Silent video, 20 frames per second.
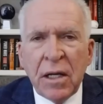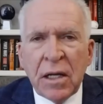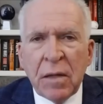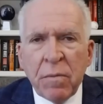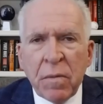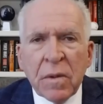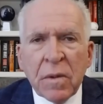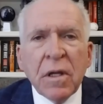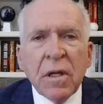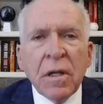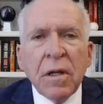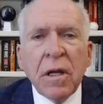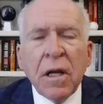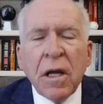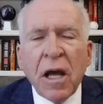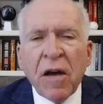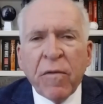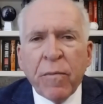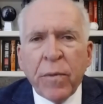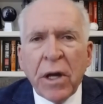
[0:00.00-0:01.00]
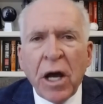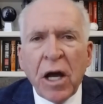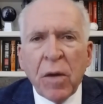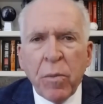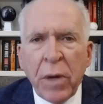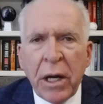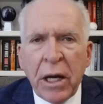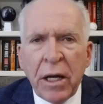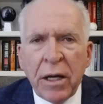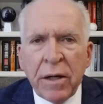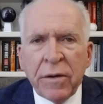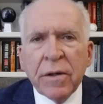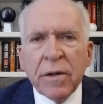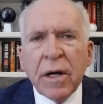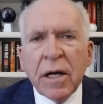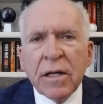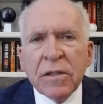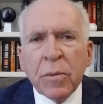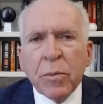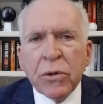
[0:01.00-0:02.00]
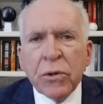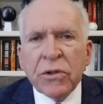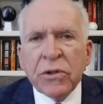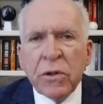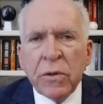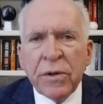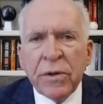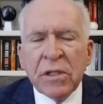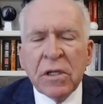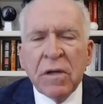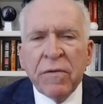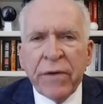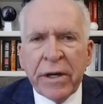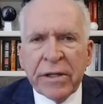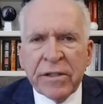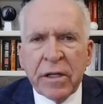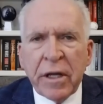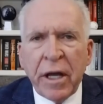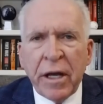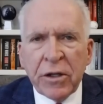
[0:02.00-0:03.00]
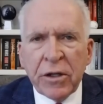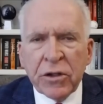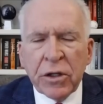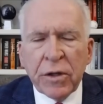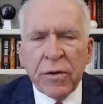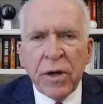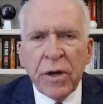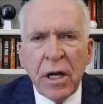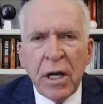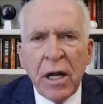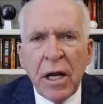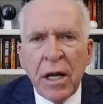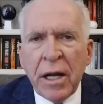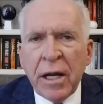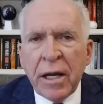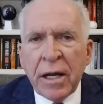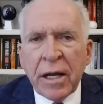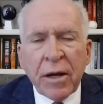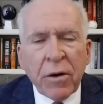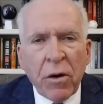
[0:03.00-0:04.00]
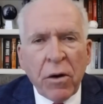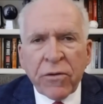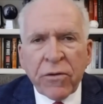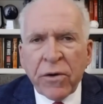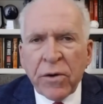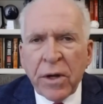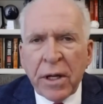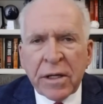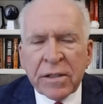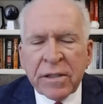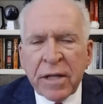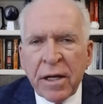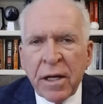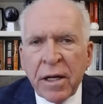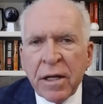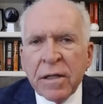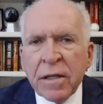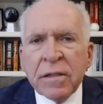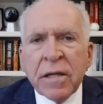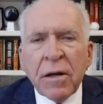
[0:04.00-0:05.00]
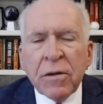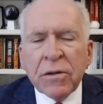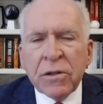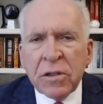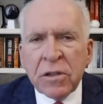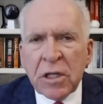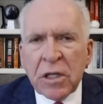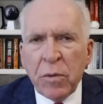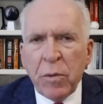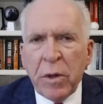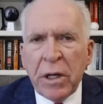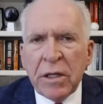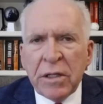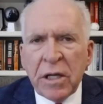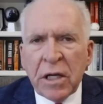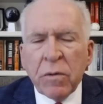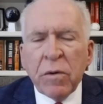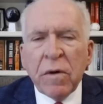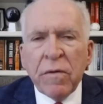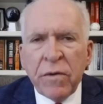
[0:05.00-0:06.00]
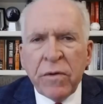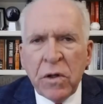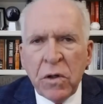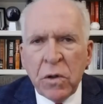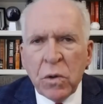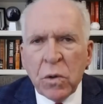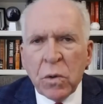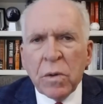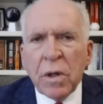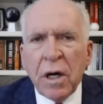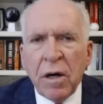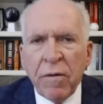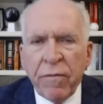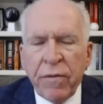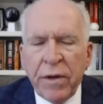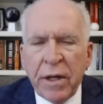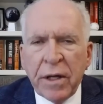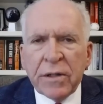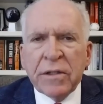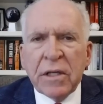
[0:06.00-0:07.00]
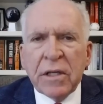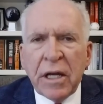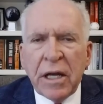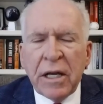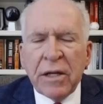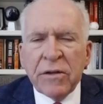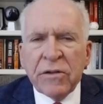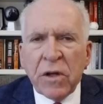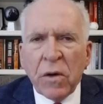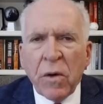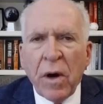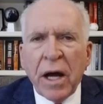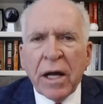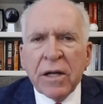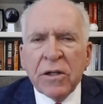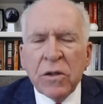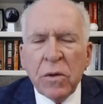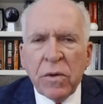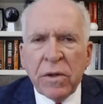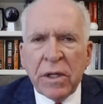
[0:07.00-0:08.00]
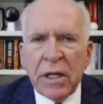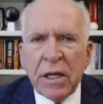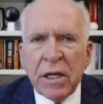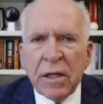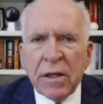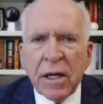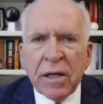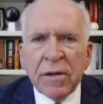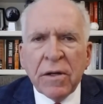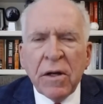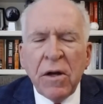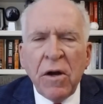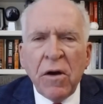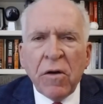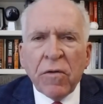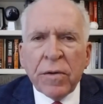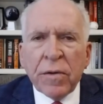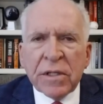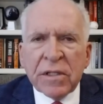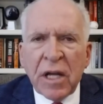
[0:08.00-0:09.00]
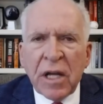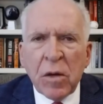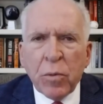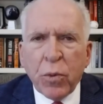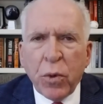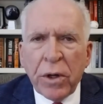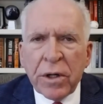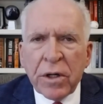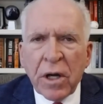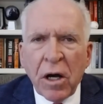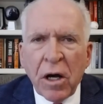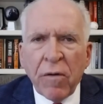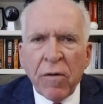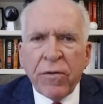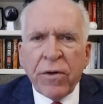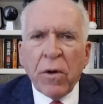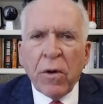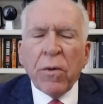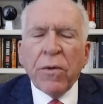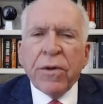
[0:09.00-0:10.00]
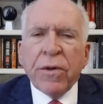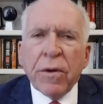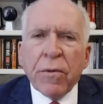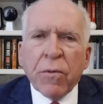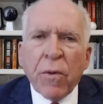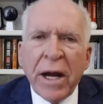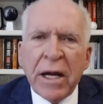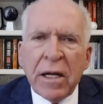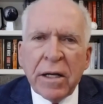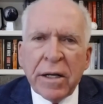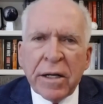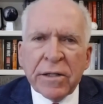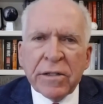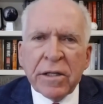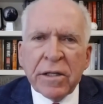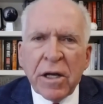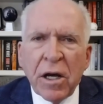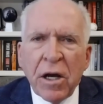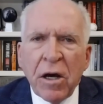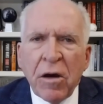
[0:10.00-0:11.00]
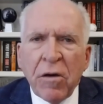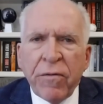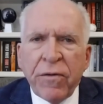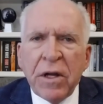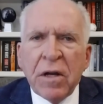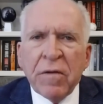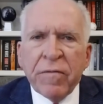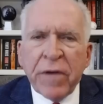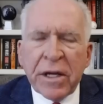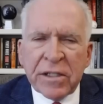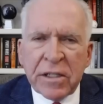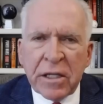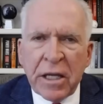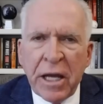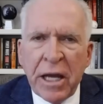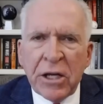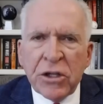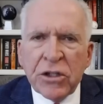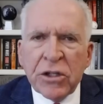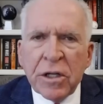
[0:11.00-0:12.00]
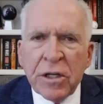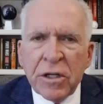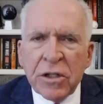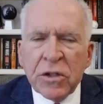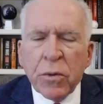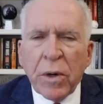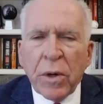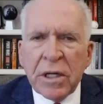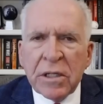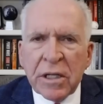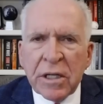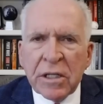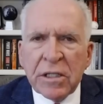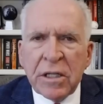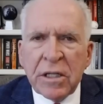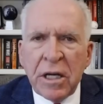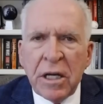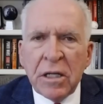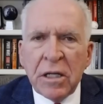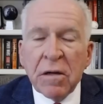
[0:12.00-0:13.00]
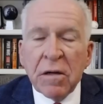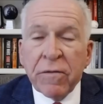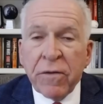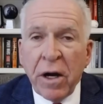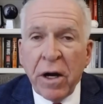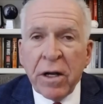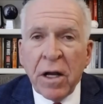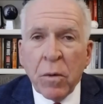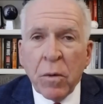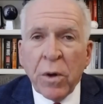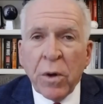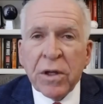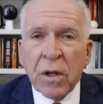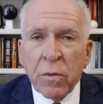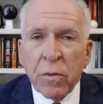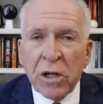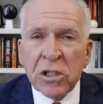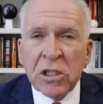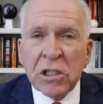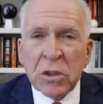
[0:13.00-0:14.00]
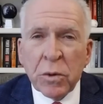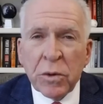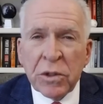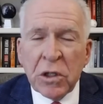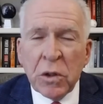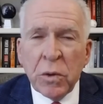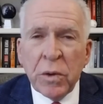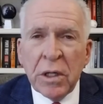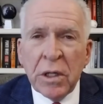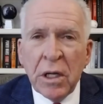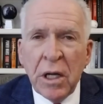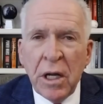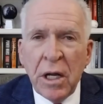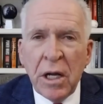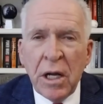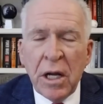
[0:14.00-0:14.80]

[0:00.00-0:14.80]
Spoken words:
that the FBI made as it pursued this investigation. And also then the Senate Intelligence Committee did a review of this. And so I do think that from the standpoint of the rightness of the investigation in 2016 to find out what the Russians were doing